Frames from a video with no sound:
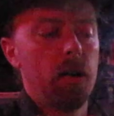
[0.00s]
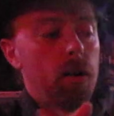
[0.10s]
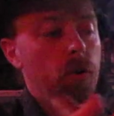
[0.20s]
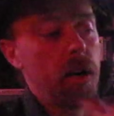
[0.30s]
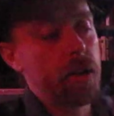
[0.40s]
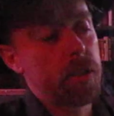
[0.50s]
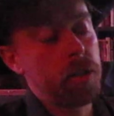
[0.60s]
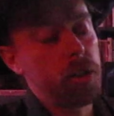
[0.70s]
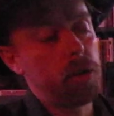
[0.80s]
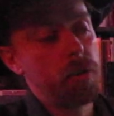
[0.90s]
Whereas in
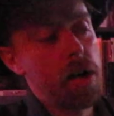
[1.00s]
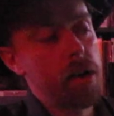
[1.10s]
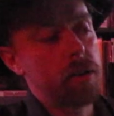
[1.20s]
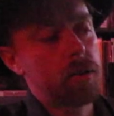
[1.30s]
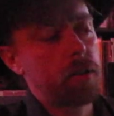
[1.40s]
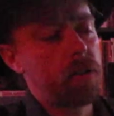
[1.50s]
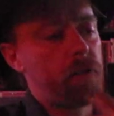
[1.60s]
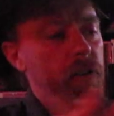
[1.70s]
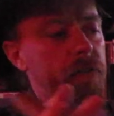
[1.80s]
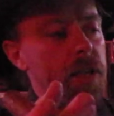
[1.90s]
the U.S., it's
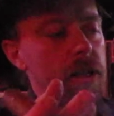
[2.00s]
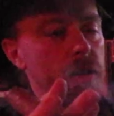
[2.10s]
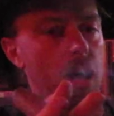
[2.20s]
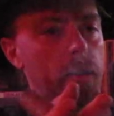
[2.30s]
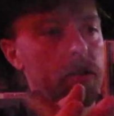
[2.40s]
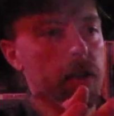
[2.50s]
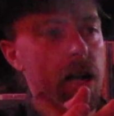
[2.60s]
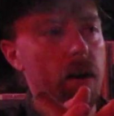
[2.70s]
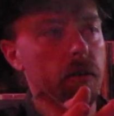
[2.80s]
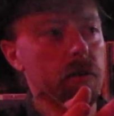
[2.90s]
$15 an hour.